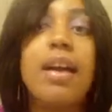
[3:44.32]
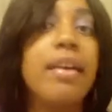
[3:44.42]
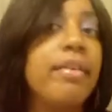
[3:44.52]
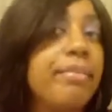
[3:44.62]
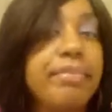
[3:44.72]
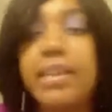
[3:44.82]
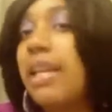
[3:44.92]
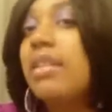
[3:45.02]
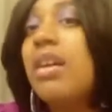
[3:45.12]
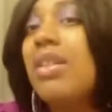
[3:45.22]

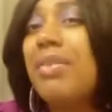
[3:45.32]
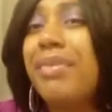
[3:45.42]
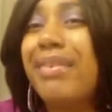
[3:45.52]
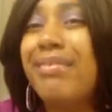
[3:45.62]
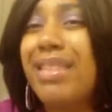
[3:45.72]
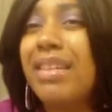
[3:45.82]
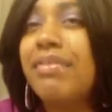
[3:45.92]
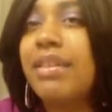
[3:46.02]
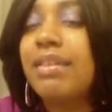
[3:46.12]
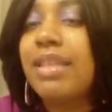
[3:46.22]
That's the only real
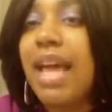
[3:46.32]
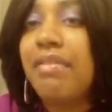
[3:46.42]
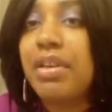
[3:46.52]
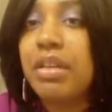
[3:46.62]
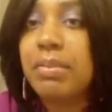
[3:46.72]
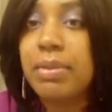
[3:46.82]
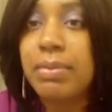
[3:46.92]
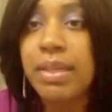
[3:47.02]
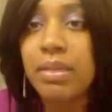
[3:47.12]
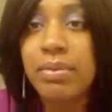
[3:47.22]
difference that I've noticed
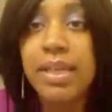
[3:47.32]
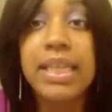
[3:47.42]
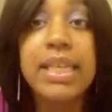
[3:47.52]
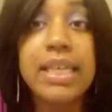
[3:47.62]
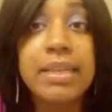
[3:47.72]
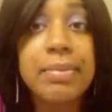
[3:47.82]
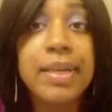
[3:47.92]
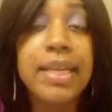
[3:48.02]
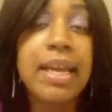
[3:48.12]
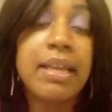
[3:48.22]
between doing this
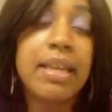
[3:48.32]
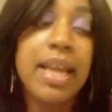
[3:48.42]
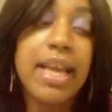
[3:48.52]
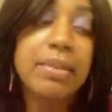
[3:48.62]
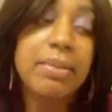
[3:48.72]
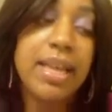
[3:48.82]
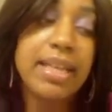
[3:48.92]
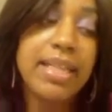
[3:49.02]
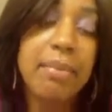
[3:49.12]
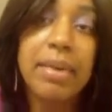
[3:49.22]
one and the last one.
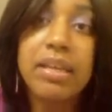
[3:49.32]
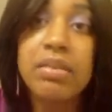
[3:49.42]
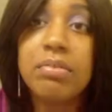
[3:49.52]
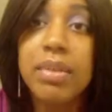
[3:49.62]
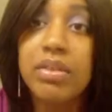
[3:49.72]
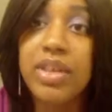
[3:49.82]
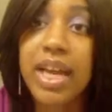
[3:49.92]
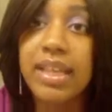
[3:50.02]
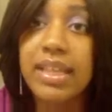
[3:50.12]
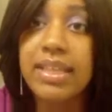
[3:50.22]
Last time I used a blow
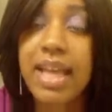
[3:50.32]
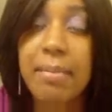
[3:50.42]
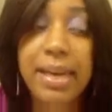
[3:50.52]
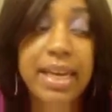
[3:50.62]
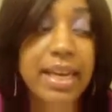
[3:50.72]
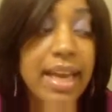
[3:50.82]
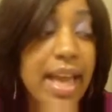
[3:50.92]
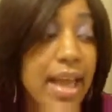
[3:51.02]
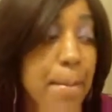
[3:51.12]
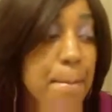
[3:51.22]
dryer, this time I did
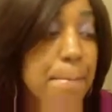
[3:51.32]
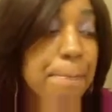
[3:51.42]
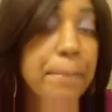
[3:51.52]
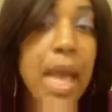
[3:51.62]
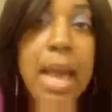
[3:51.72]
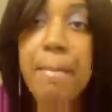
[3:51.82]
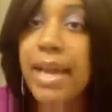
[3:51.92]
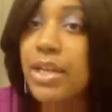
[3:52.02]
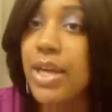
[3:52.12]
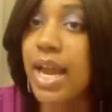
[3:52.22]
not, and
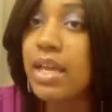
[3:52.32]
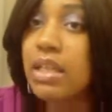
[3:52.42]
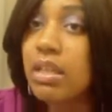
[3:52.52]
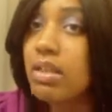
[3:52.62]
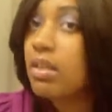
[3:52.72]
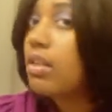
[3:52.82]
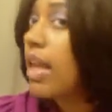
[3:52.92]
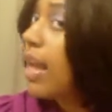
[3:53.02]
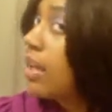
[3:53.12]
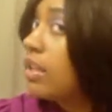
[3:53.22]
my tracks
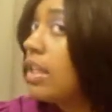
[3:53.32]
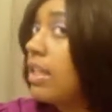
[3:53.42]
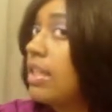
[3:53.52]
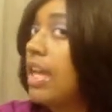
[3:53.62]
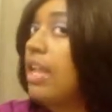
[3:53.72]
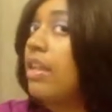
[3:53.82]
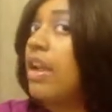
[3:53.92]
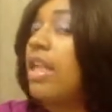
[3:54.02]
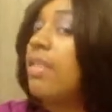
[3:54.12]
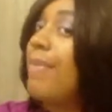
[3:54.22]
kind of stuck together
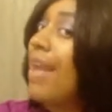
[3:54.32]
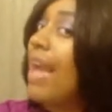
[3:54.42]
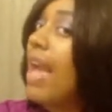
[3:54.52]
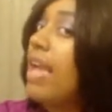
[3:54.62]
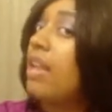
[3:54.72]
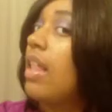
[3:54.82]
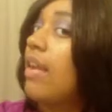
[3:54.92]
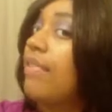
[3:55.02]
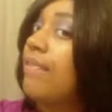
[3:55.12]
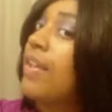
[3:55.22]
in the back. I had to
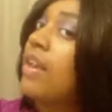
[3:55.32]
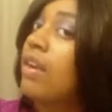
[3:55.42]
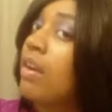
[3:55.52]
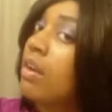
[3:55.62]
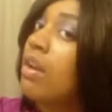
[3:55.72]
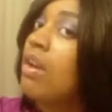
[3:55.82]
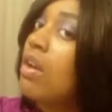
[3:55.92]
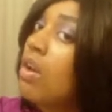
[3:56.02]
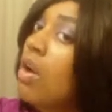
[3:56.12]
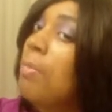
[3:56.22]
like finger
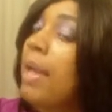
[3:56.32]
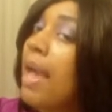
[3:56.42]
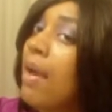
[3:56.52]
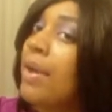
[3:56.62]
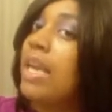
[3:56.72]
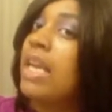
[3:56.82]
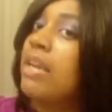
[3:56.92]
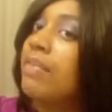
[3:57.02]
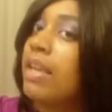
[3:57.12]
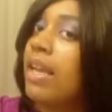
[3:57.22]
comb it out, and
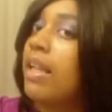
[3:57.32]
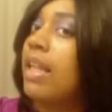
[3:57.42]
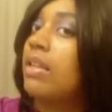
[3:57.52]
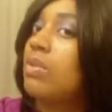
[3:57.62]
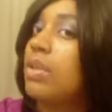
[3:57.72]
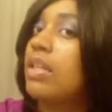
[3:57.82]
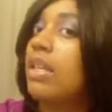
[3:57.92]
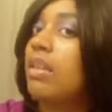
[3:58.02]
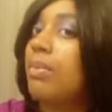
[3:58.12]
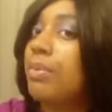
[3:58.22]
even now, like towards
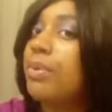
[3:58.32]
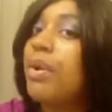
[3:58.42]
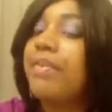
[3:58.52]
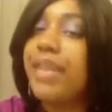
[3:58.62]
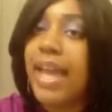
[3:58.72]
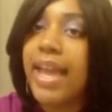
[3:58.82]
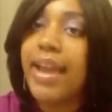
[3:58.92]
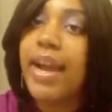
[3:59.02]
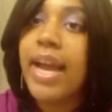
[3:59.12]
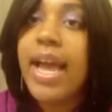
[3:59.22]
like the root of the
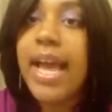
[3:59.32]
hair,